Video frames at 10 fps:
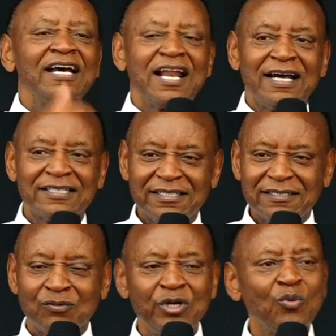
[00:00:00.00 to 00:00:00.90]
last,
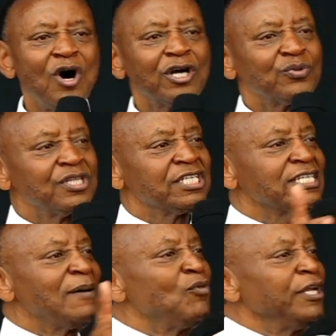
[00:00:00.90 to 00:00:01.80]
we walked with
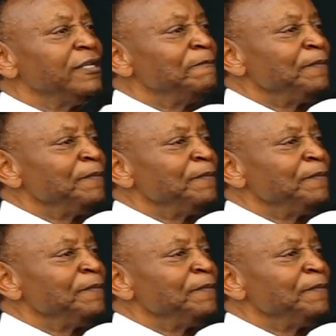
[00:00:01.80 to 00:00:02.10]
someone,